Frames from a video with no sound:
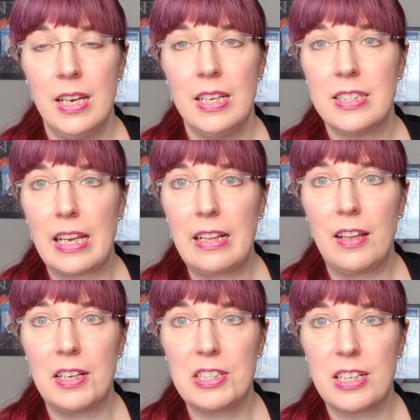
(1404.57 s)

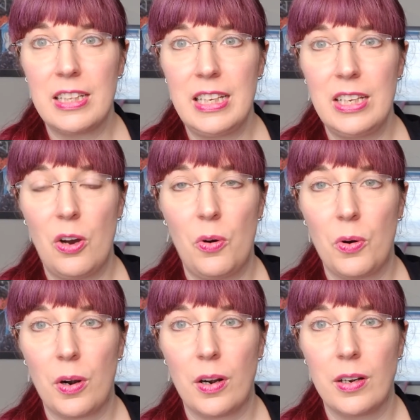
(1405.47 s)
psychologically
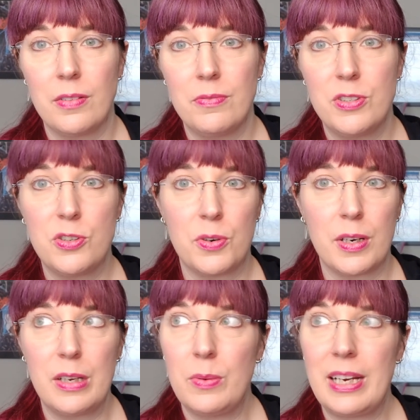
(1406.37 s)
or
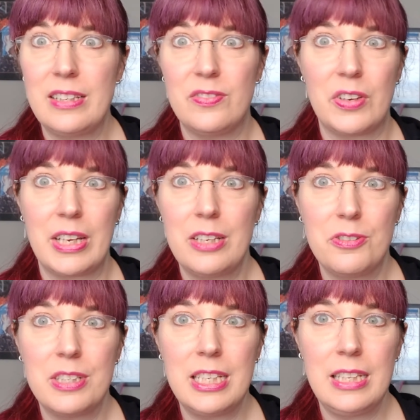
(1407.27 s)
story-wise very
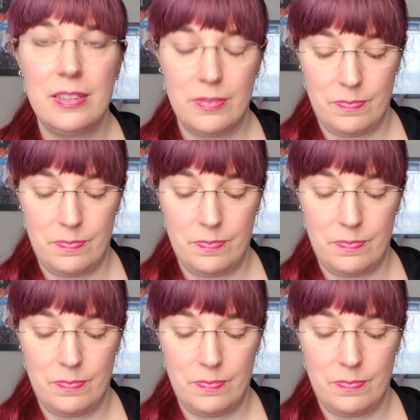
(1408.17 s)
interesting.